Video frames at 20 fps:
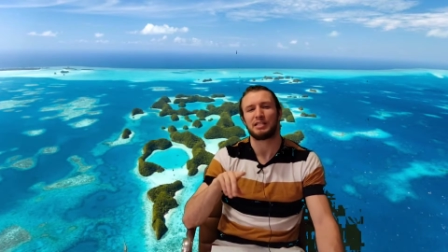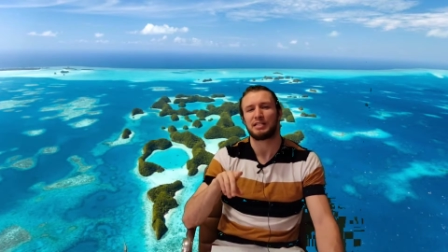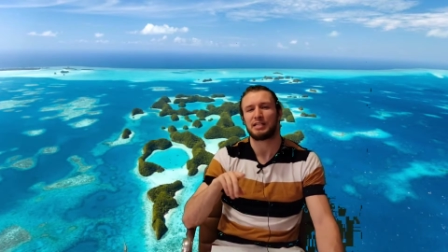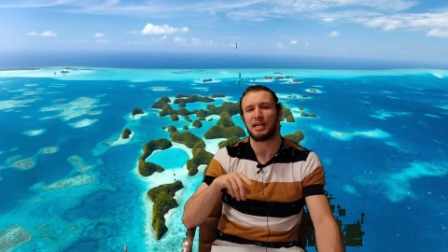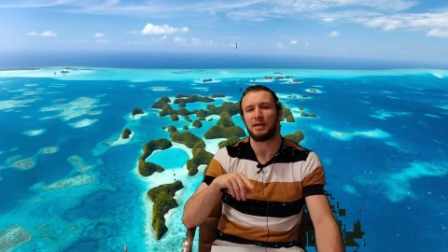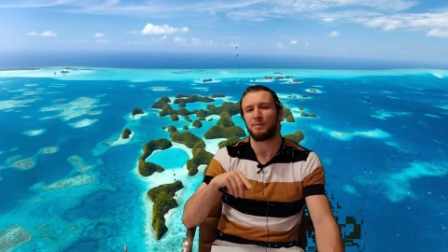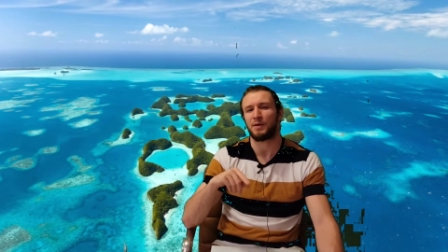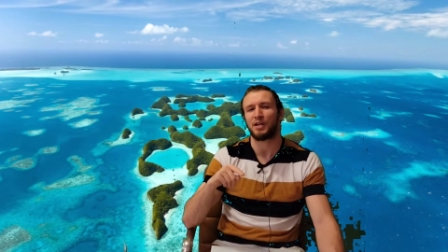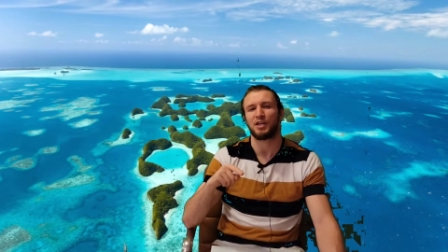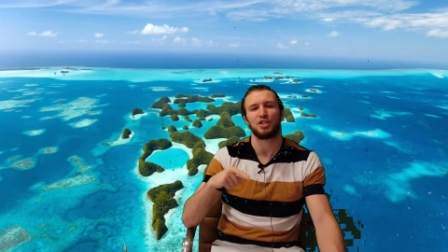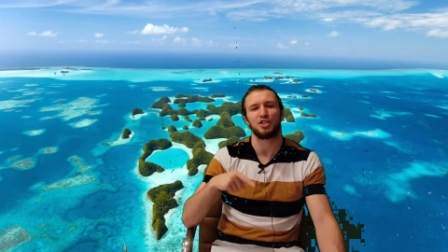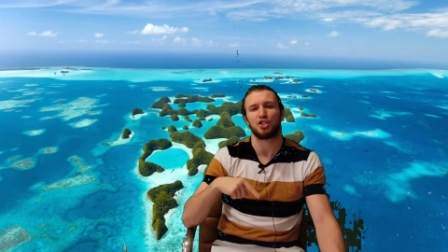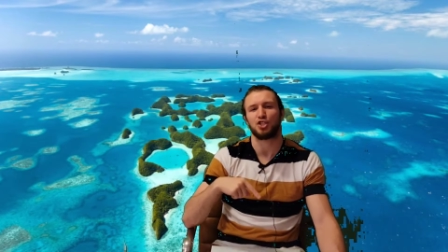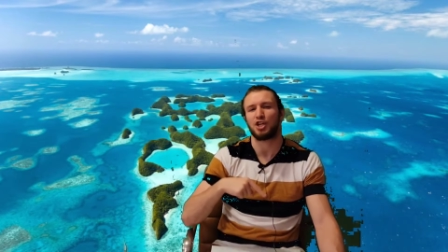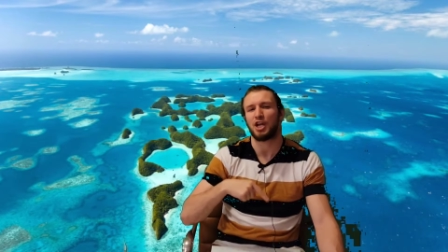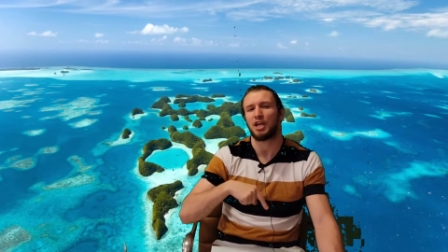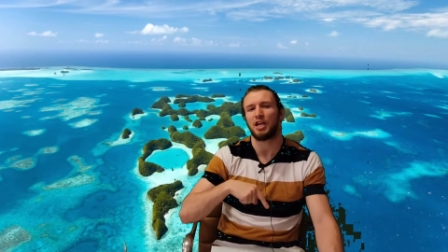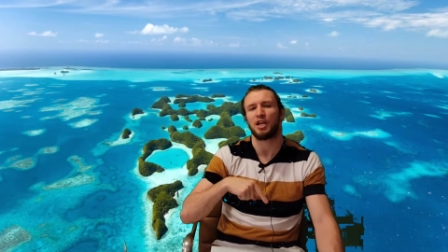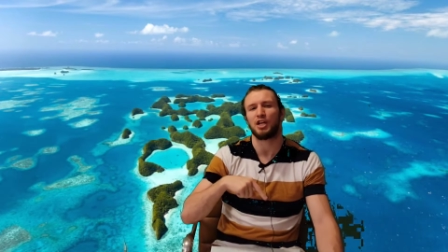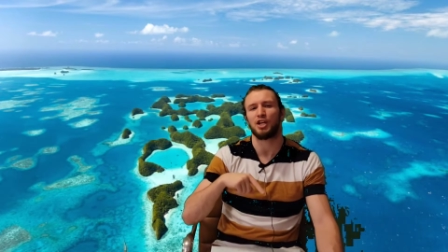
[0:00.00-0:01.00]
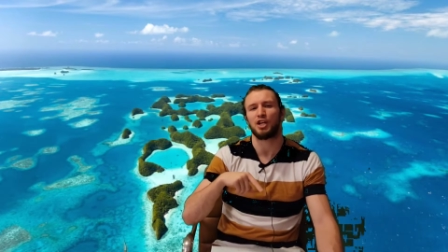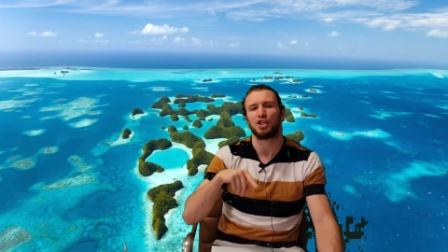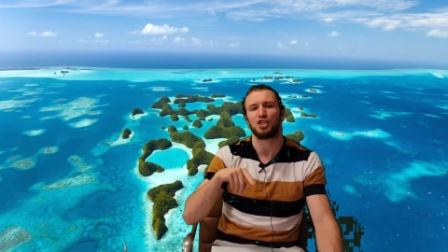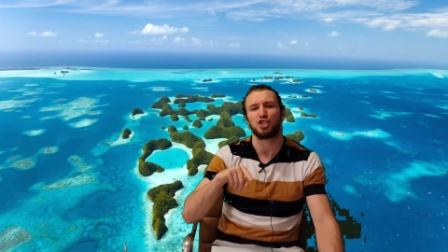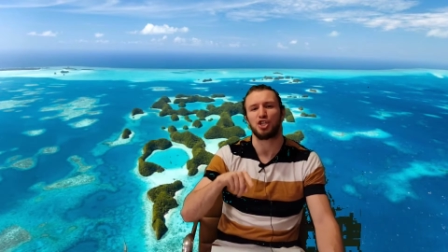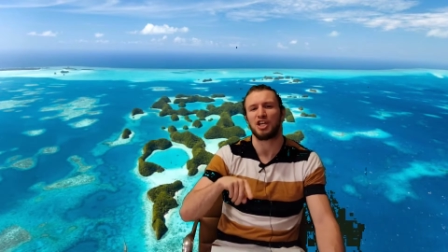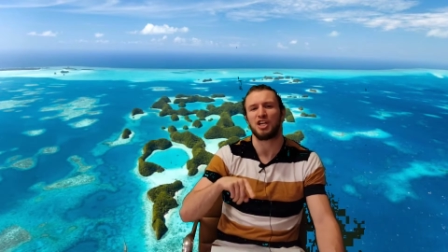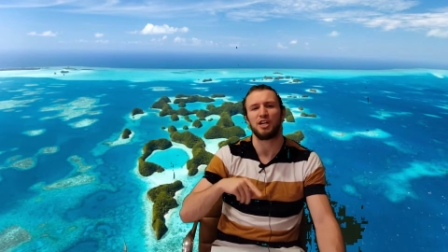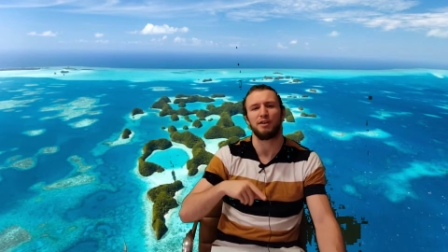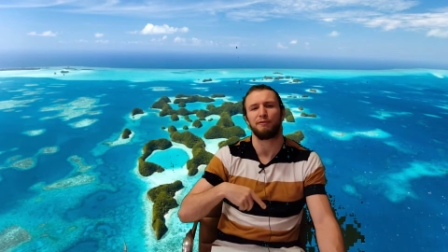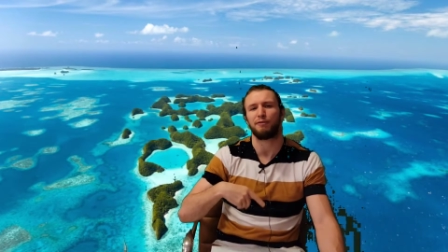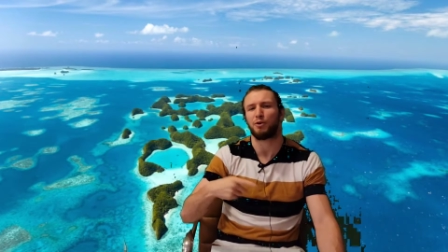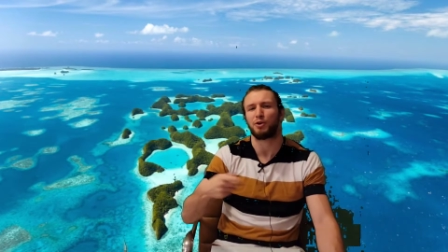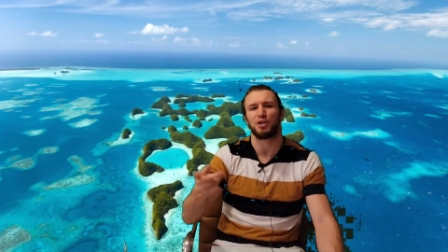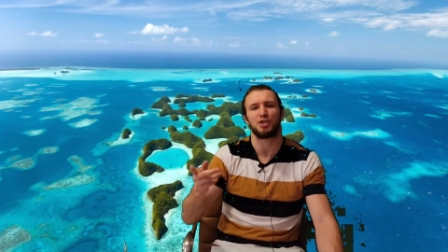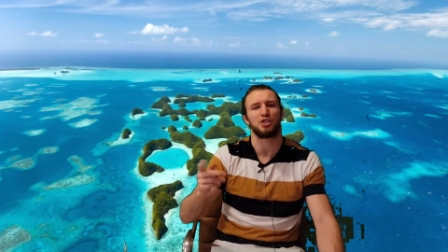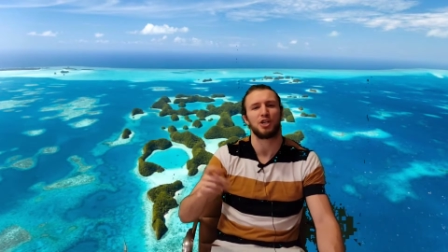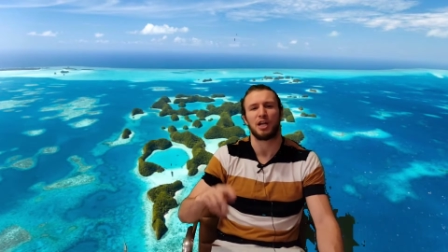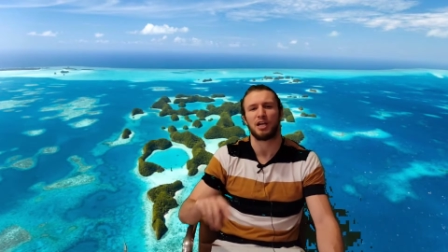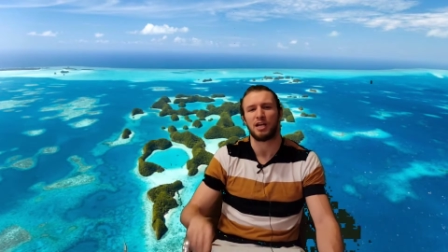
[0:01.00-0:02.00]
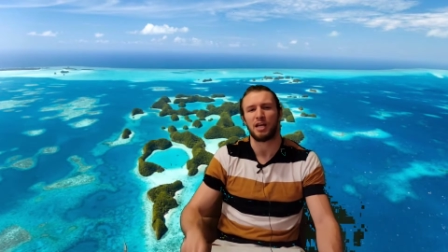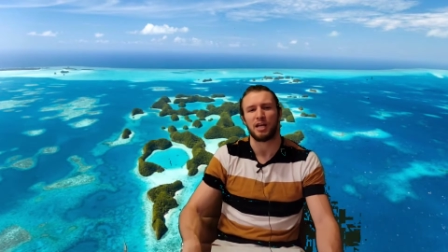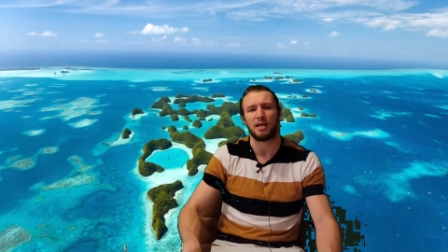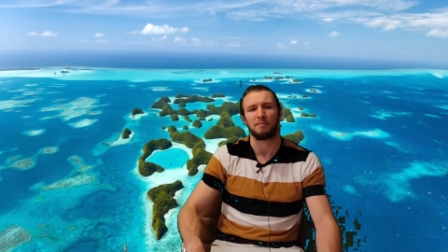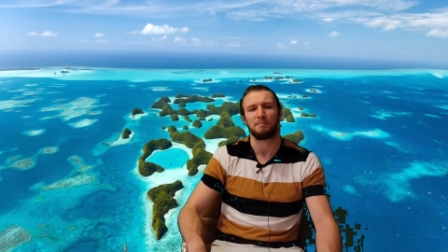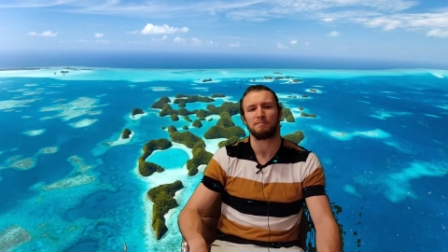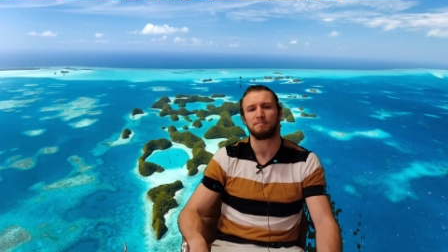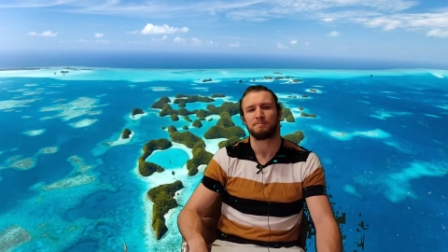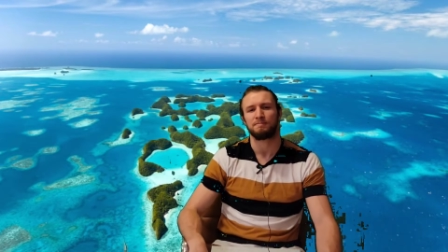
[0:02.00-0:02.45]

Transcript: see because Genie voted JD.